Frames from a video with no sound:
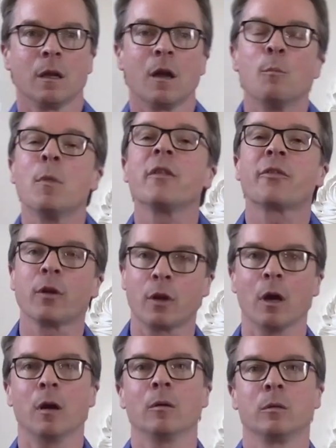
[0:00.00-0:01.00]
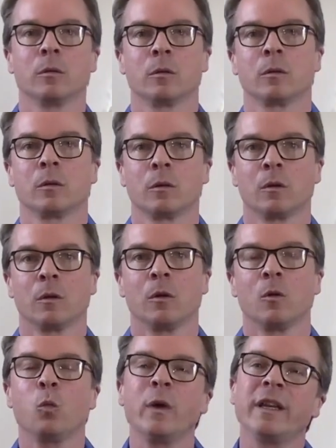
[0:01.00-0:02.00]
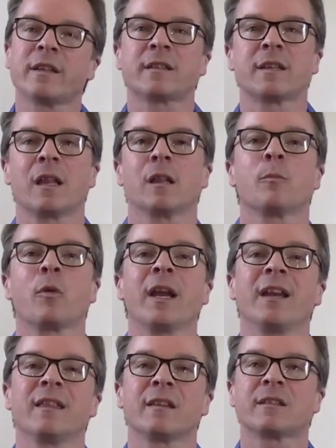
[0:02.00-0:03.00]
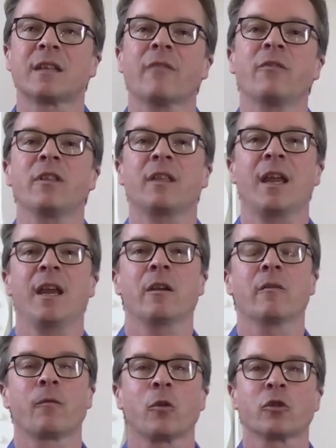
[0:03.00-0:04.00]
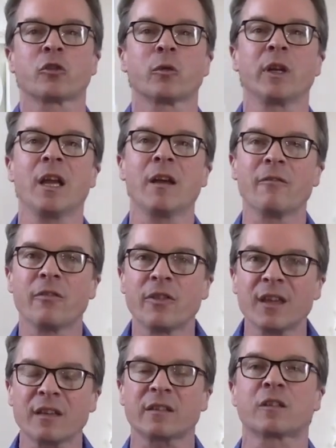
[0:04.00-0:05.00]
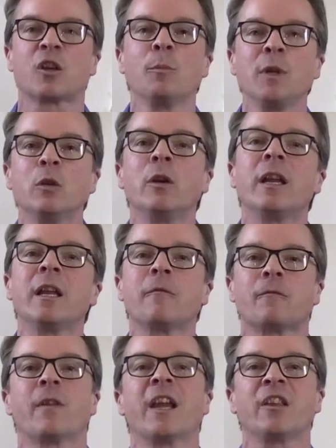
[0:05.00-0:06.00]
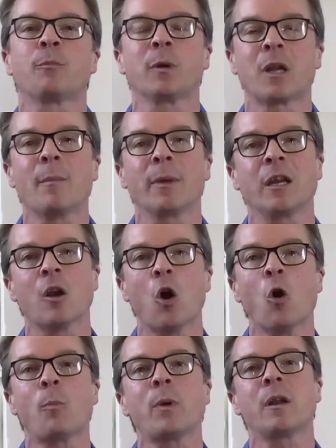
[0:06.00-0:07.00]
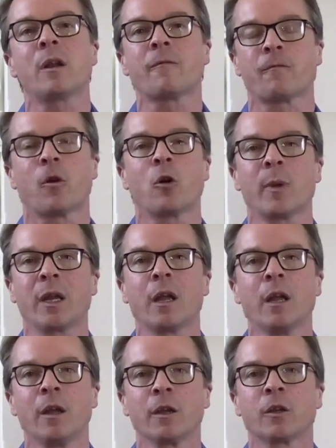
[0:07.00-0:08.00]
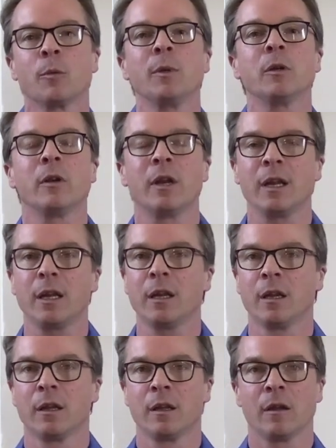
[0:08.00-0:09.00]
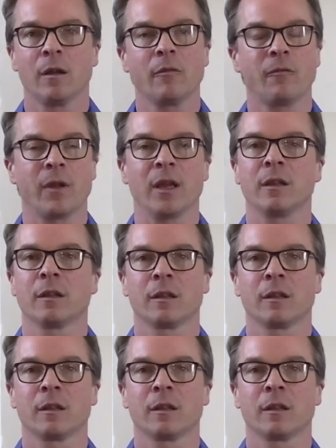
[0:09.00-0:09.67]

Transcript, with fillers: A month ago, we celebrated the 7th anniversary of this community of faith becoming an open and affirming community of faith.